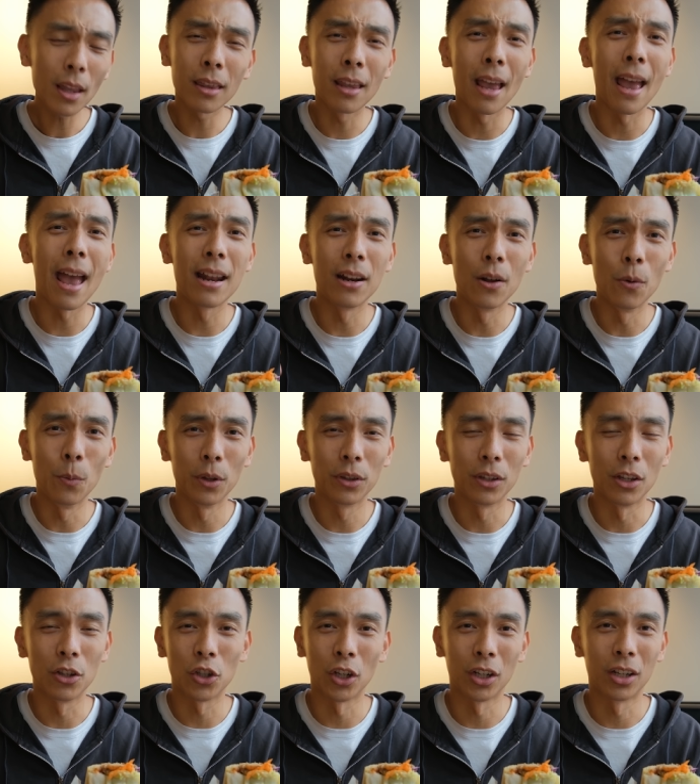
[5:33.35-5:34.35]
to add it with
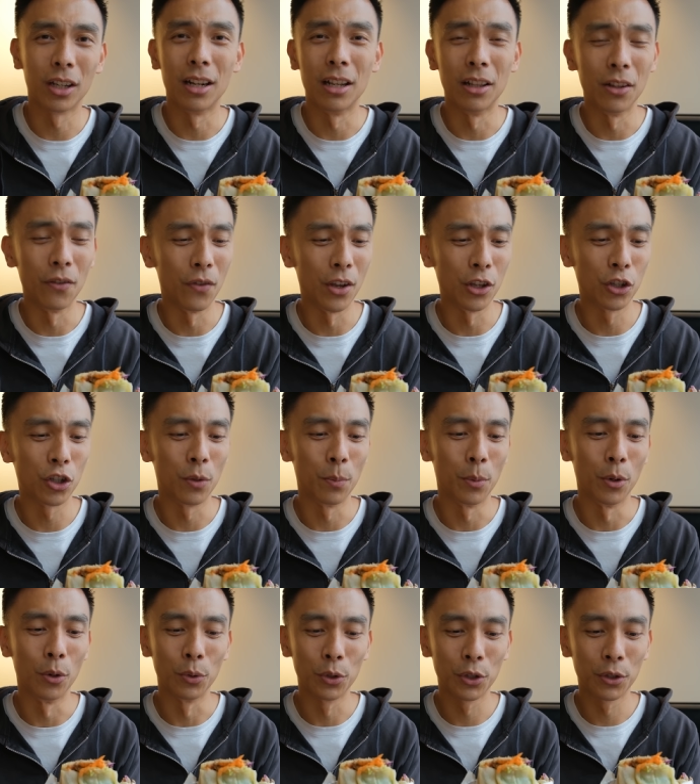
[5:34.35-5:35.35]
the chicken and the
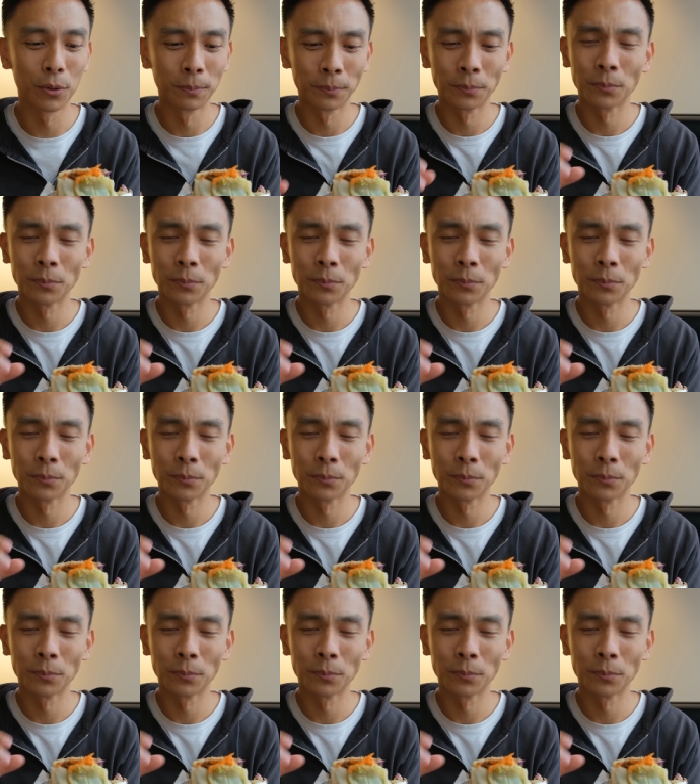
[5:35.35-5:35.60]
vegetables.